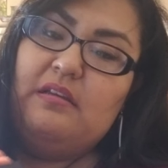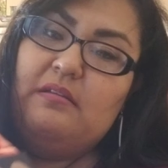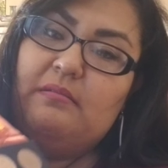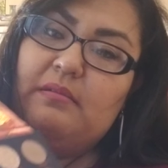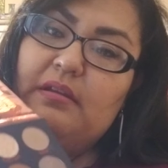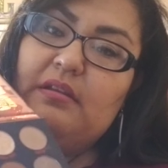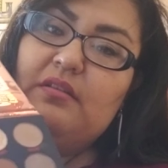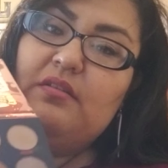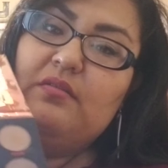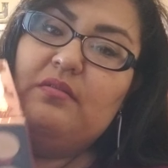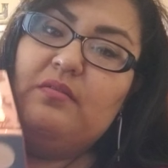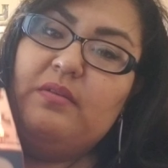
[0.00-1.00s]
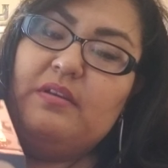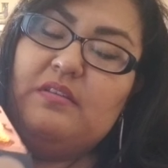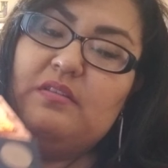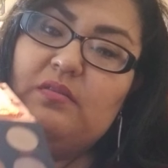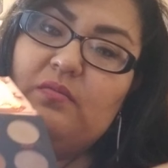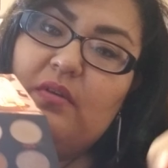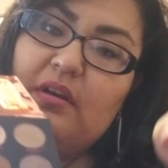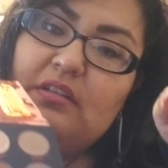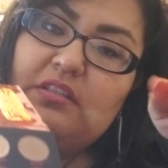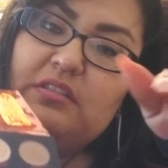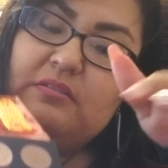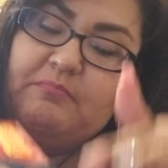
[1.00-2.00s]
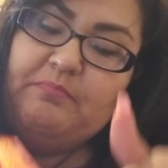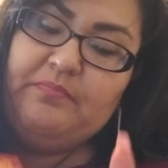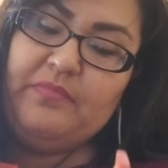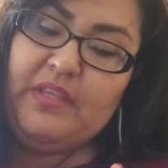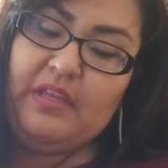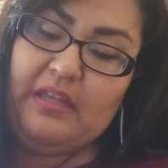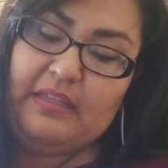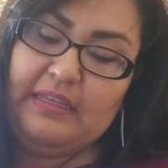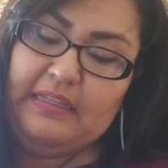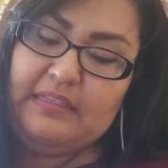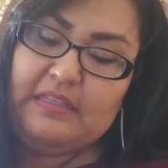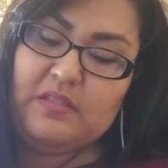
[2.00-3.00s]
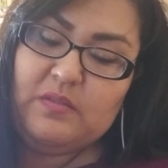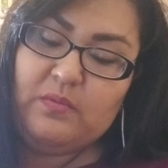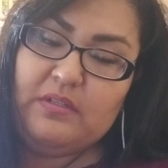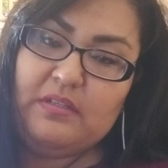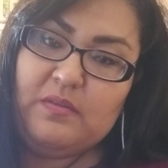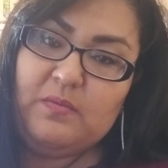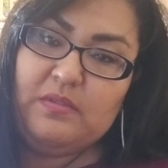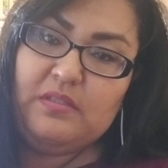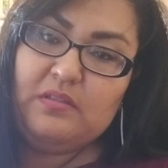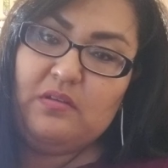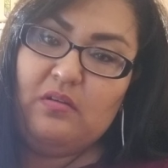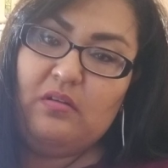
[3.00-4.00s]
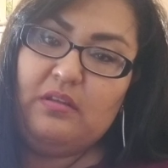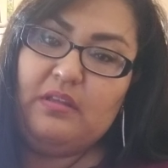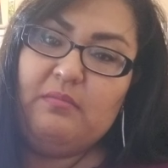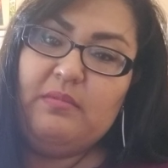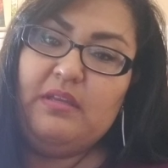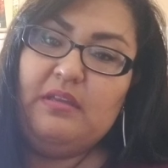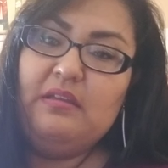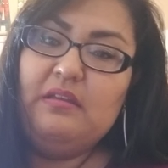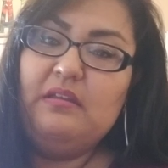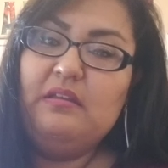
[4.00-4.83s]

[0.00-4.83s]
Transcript: I'm gonna do a quick swatch. I like this one. This one's called me.